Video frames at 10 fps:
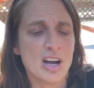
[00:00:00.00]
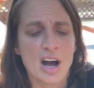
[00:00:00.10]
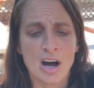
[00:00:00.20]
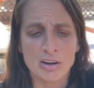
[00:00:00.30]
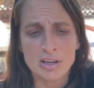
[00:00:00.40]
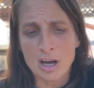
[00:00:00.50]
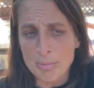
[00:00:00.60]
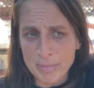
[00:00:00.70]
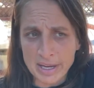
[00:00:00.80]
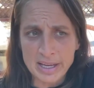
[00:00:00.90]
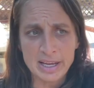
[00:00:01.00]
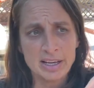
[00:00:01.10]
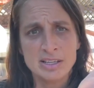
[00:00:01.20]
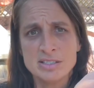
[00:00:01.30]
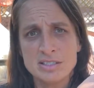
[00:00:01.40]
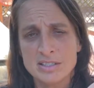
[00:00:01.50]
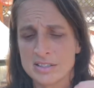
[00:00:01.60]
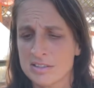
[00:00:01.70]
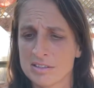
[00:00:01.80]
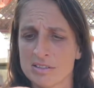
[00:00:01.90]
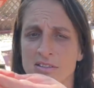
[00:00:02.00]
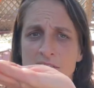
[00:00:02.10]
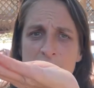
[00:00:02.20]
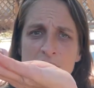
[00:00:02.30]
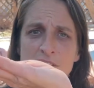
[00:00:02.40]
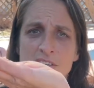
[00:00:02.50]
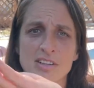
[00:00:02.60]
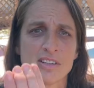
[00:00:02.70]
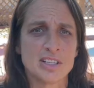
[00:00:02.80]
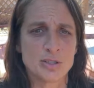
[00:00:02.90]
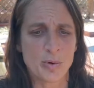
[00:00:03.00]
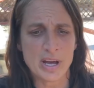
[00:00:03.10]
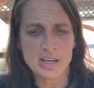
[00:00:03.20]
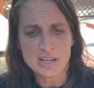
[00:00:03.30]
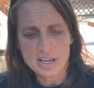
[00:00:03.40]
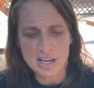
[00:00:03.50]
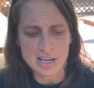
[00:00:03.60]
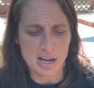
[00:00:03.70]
I'll cup my hands this way and